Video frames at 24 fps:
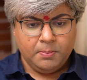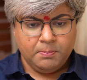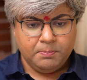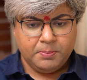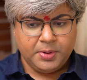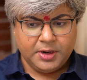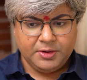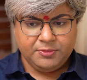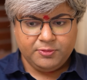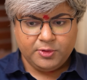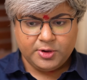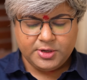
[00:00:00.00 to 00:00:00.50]

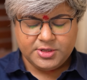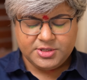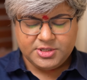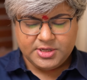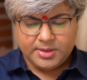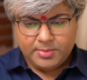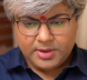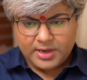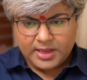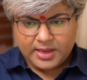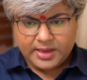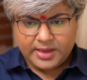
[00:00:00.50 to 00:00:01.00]
But for
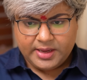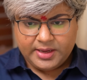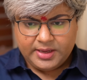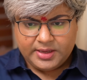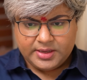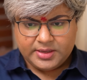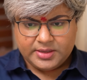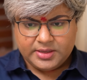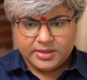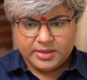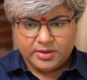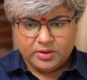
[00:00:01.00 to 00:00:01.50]
Gemini,
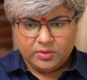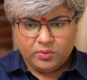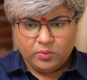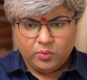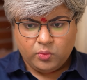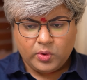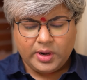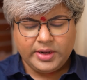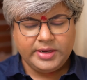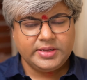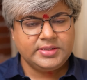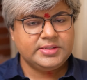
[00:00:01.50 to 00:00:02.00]

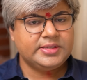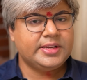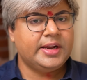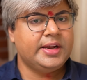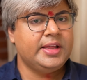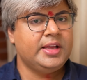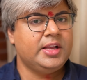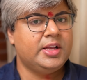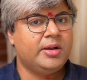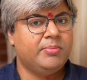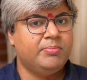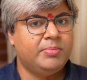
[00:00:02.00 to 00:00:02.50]
what is
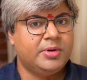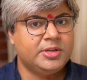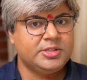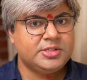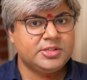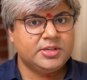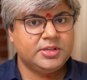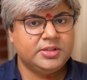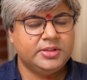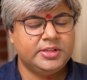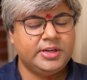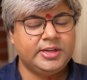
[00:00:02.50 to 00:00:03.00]
getting
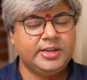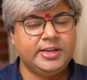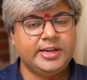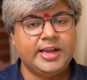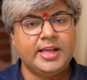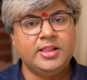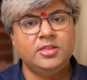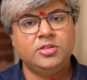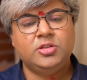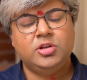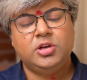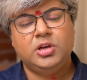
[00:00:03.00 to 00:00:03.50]
combust? The
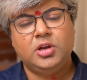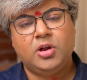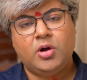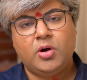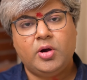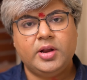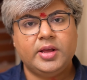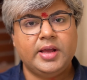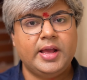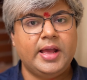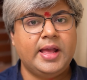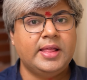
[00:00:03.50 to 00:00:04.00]
10th
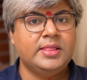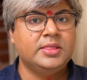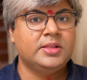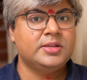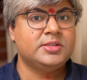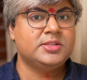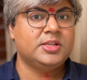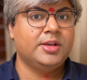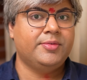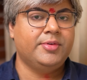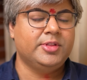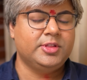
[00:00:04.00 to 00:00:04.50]
Lord and the
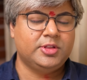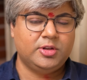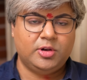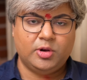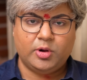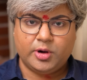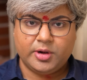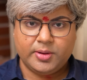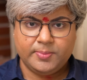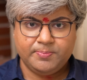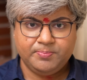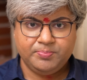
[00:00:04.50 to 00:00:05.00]
7th
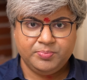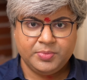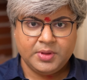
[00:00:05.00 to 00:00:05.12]
Lord.